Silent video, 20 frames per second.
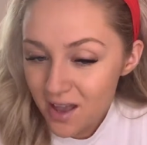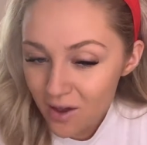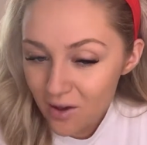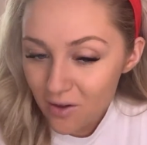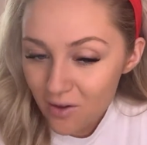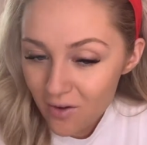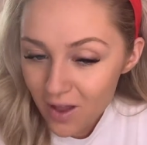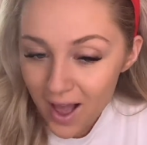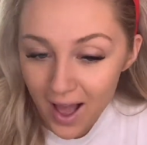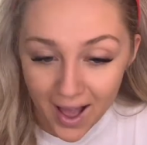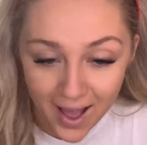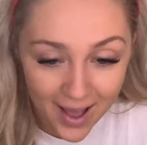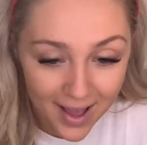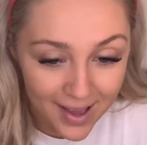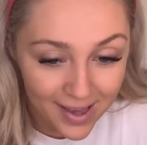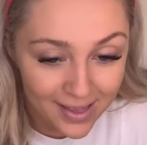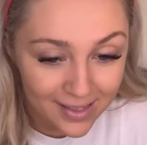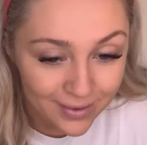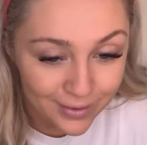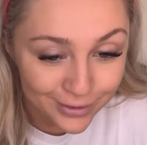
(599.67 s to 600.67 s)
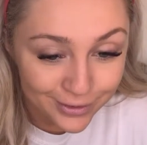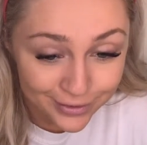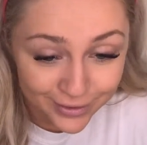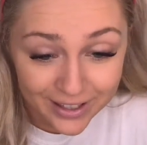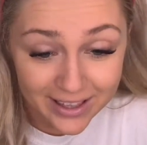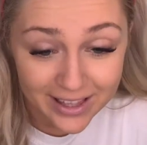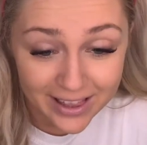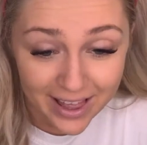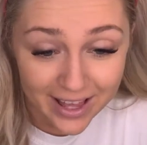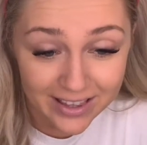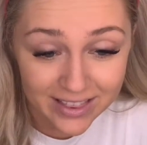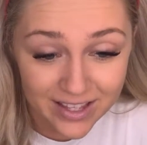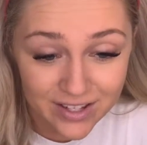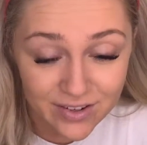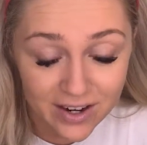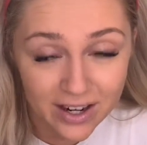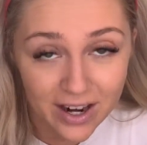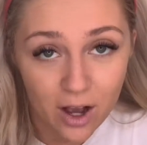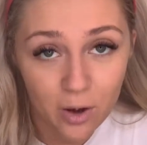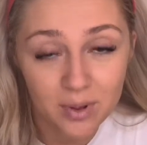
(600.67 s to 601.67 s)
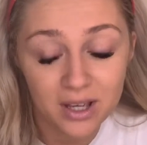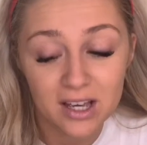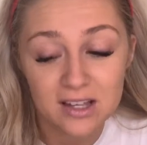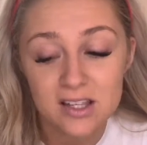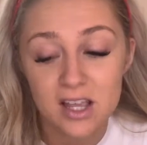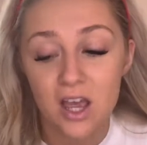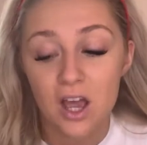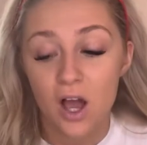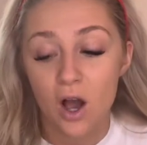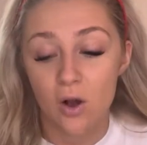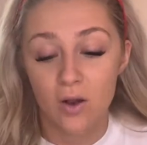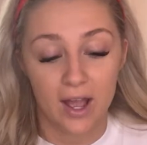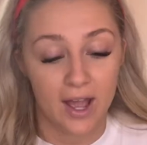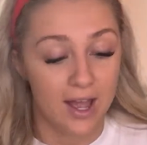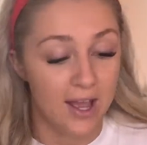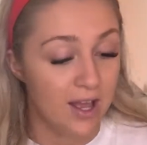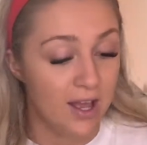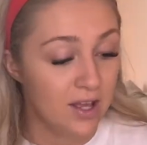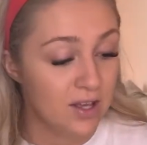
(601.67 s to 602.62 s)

I really like this right now because, okay,